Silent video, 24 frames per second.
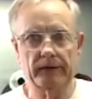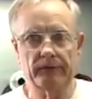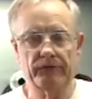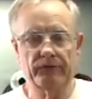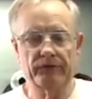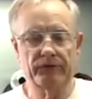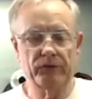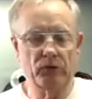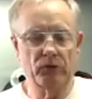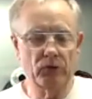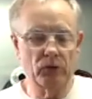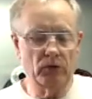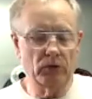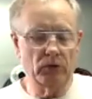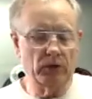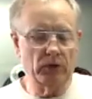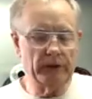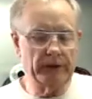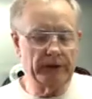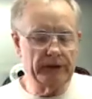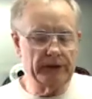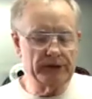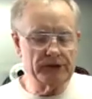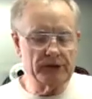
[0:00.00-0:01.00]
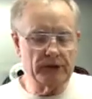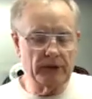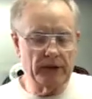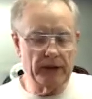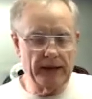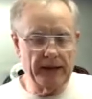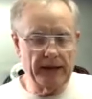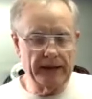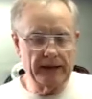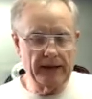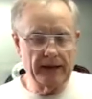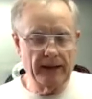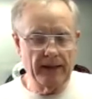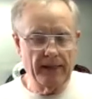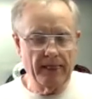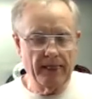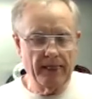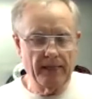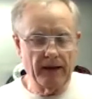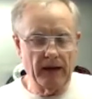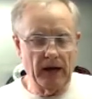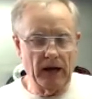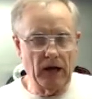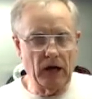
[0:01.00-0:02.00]
Fuel is like
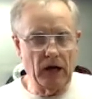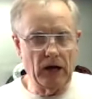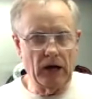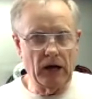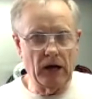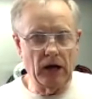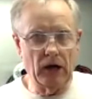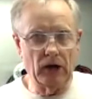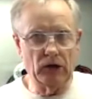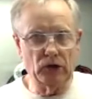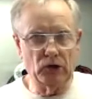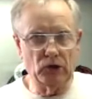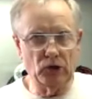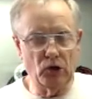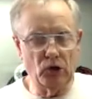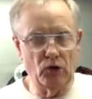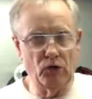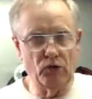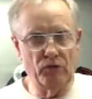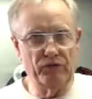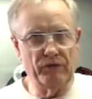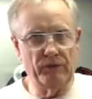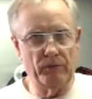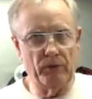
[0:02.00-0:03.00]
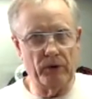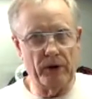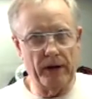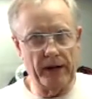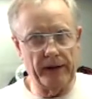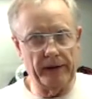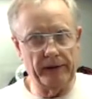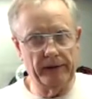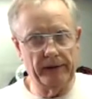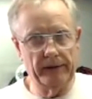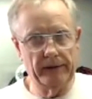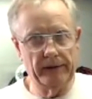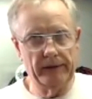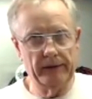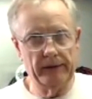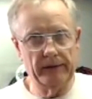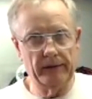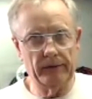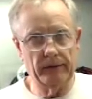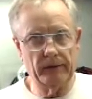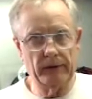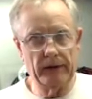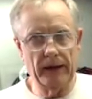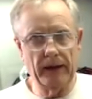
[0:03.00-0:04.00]
a loaf of bread.
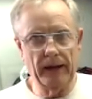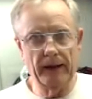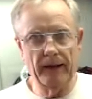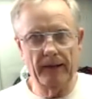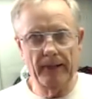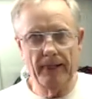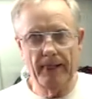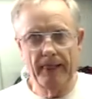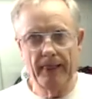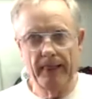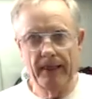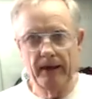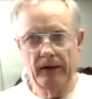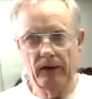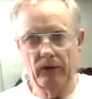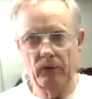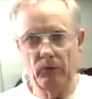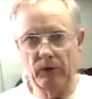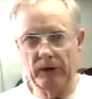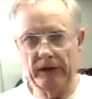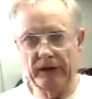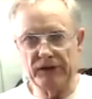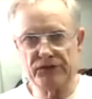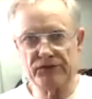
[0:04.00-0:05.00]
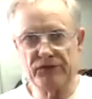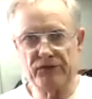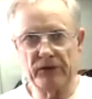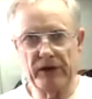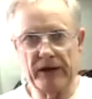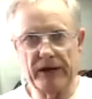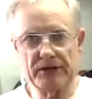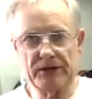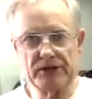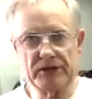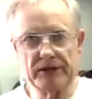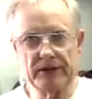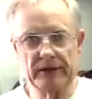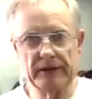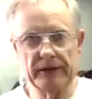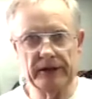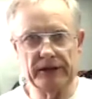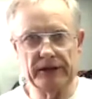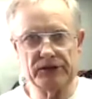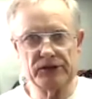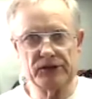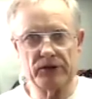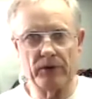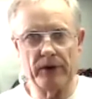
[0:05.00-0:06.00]
Okay. When it's fresh,
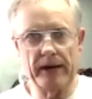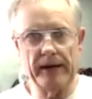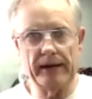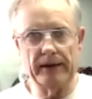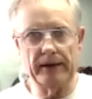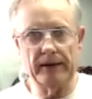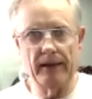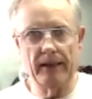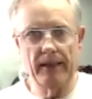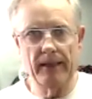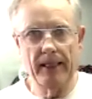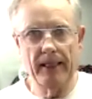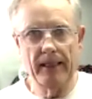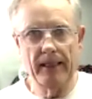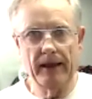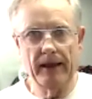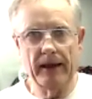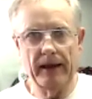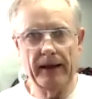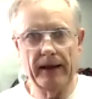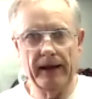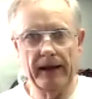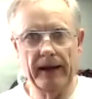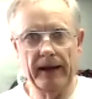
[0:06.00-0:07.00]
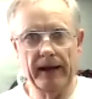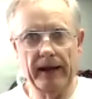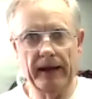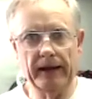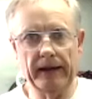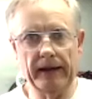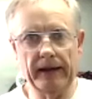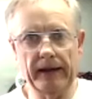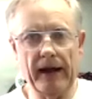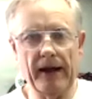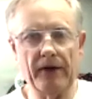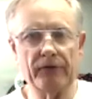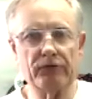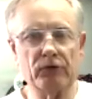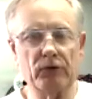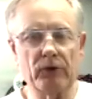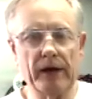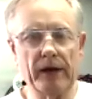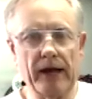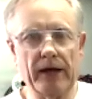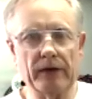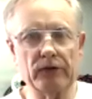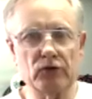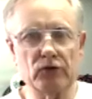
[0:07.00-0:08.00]
it's great. And after
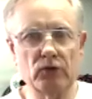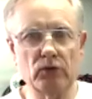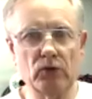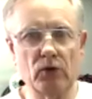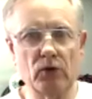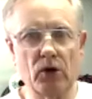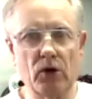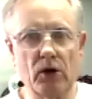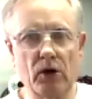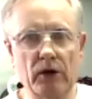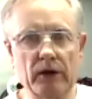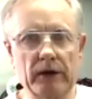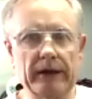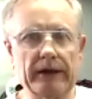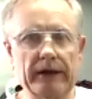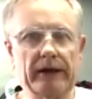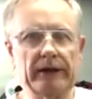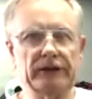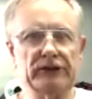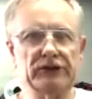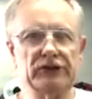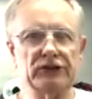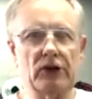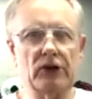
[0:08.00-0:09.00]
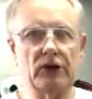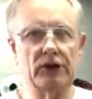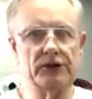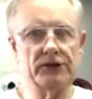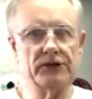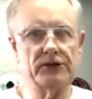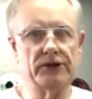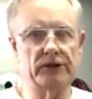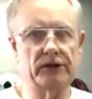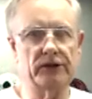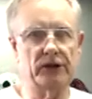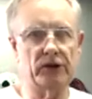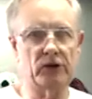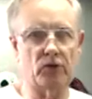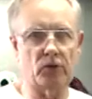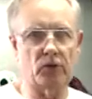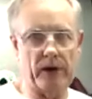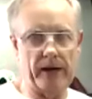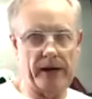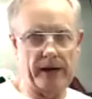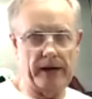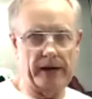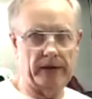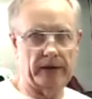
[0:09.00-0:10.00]
not too long, it starts to
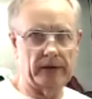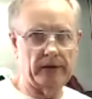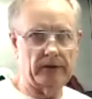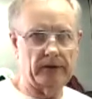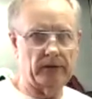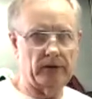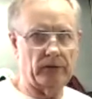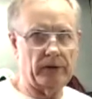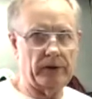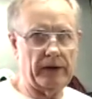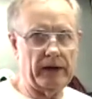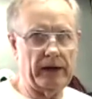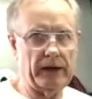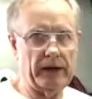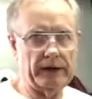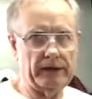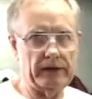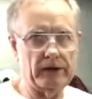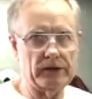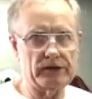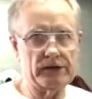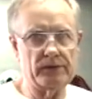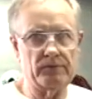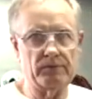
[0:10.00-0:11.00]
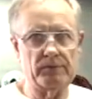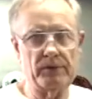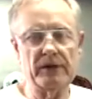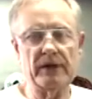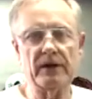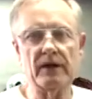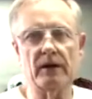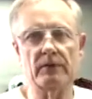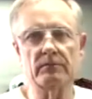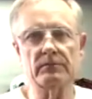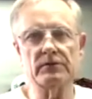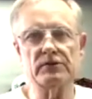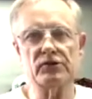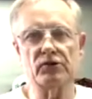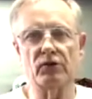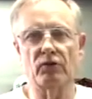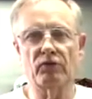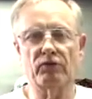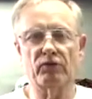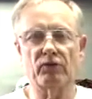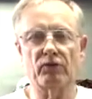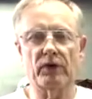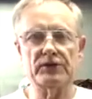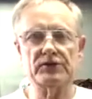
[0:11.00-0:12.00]
degrade. Okay, it doesn't become so
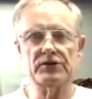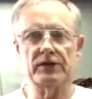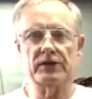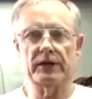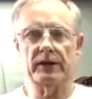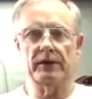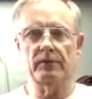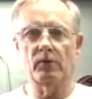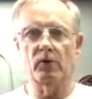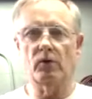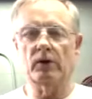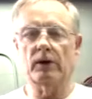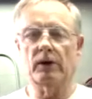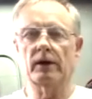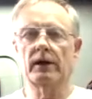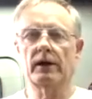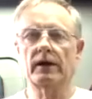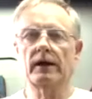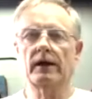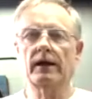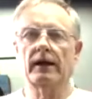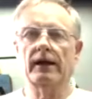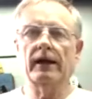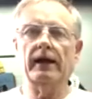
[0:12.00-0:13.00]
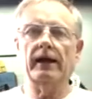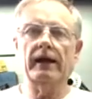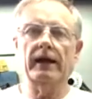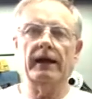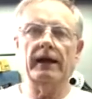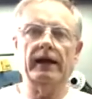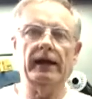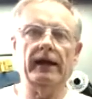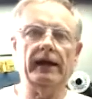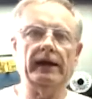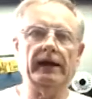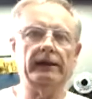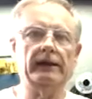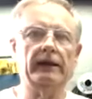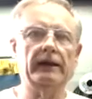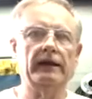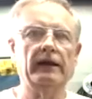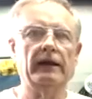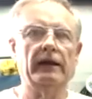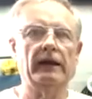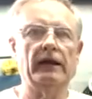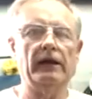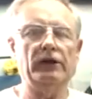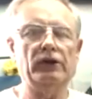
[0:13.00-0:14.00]
fresh anymore. And
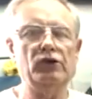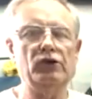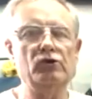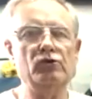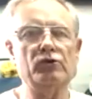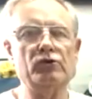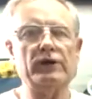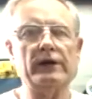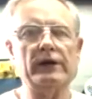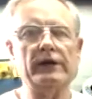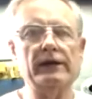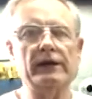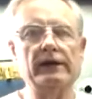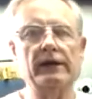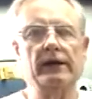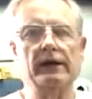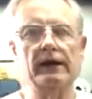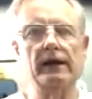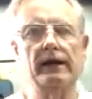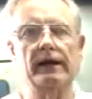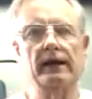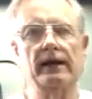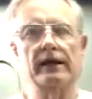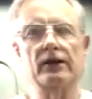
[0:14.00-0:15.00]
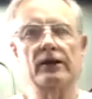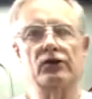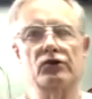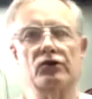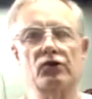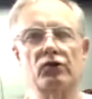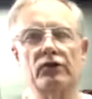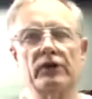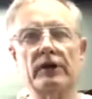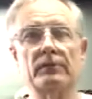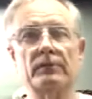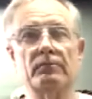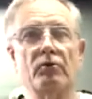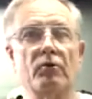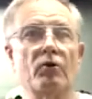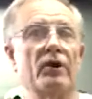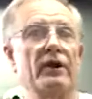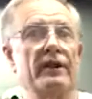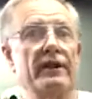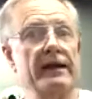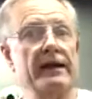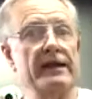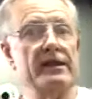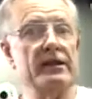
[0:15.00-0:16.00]
you can you can put
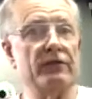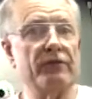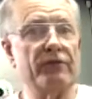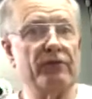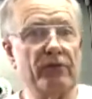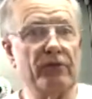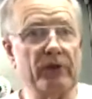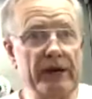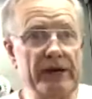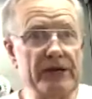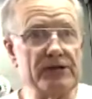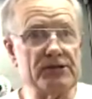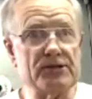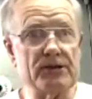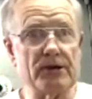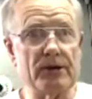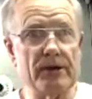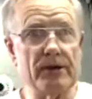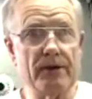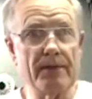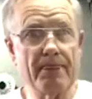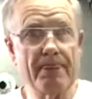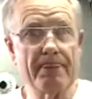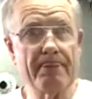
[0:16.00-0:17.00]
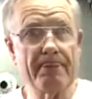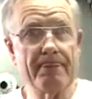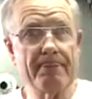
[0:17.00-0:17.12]
it in the freezer.